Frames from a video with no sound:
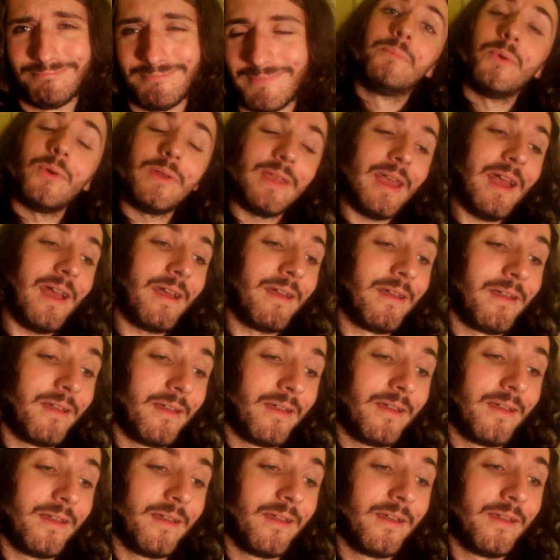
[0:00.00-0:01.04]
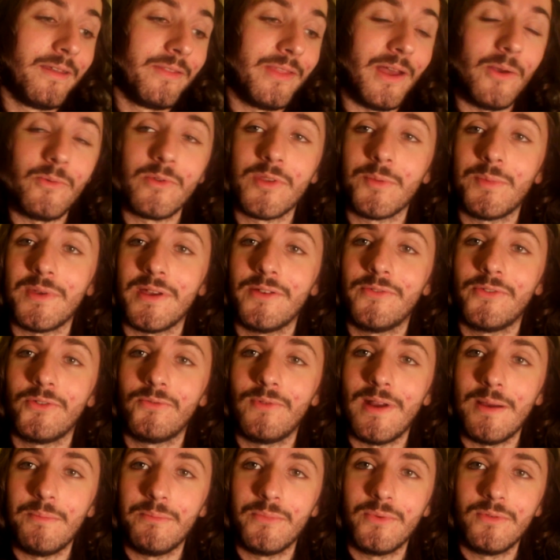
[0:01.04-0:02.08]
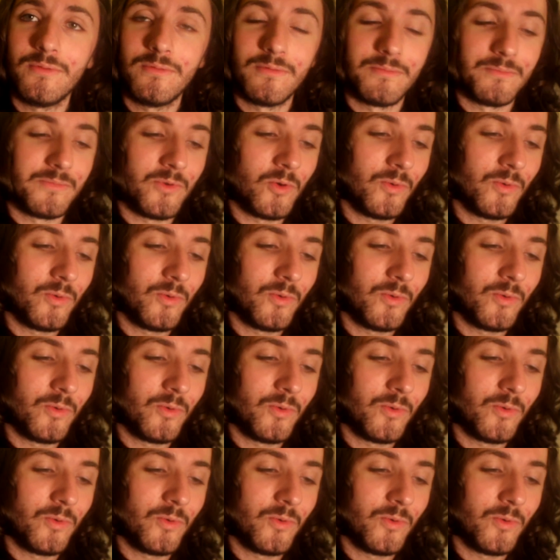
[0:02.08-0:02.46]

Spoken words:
But yeah, that was a bit of a ramble.